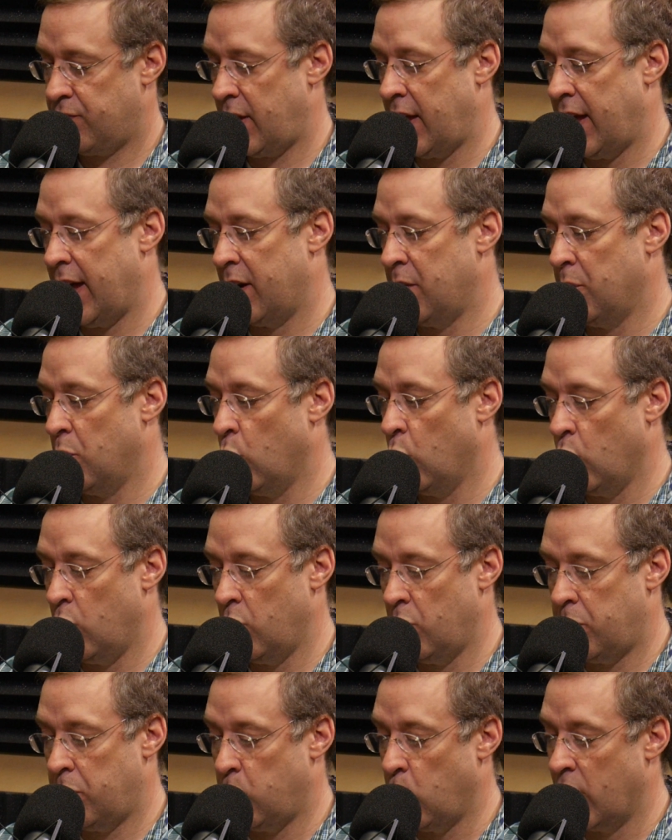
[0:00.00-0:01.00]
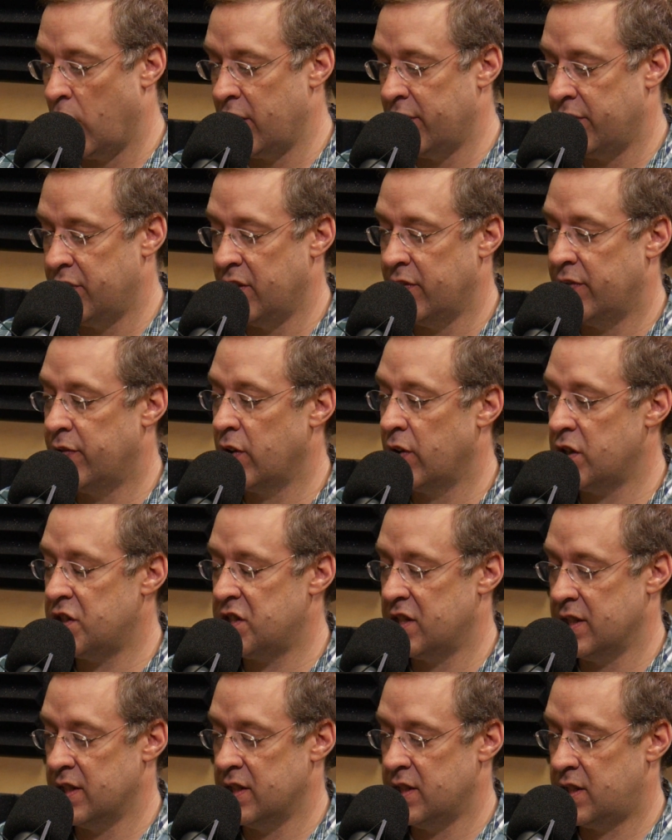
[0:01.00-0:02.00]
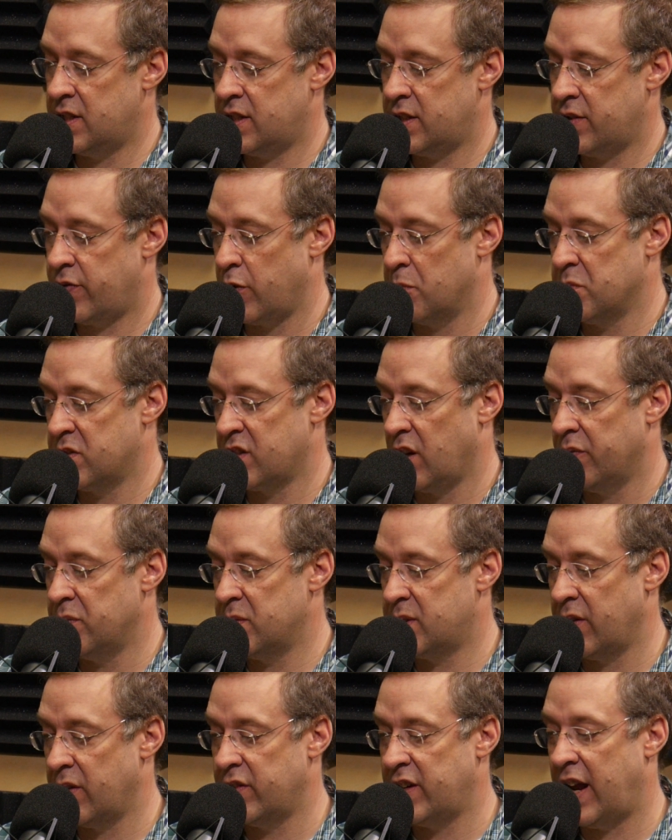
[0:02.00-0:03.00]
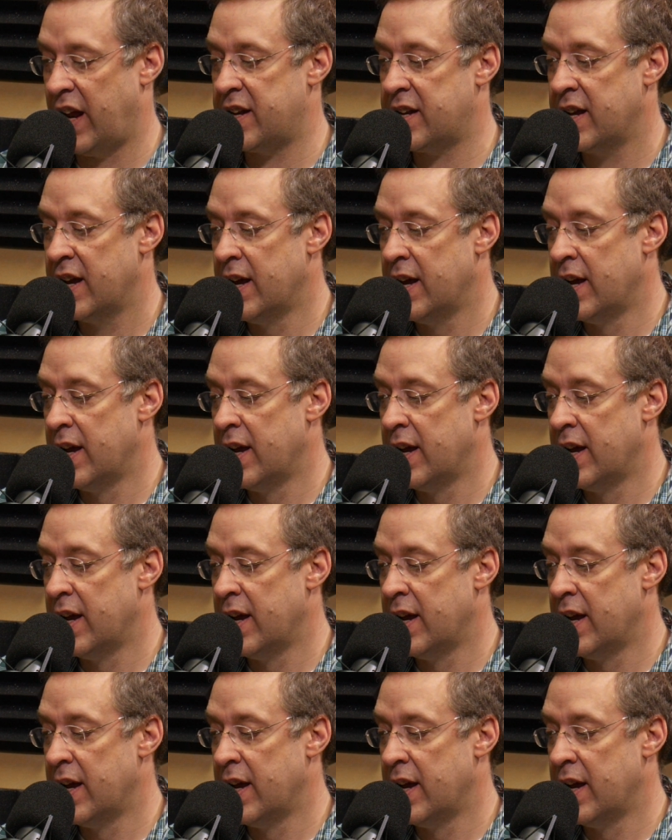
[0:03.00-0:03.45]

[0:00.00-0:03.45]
and one of the verses from Psalm seventy-eight.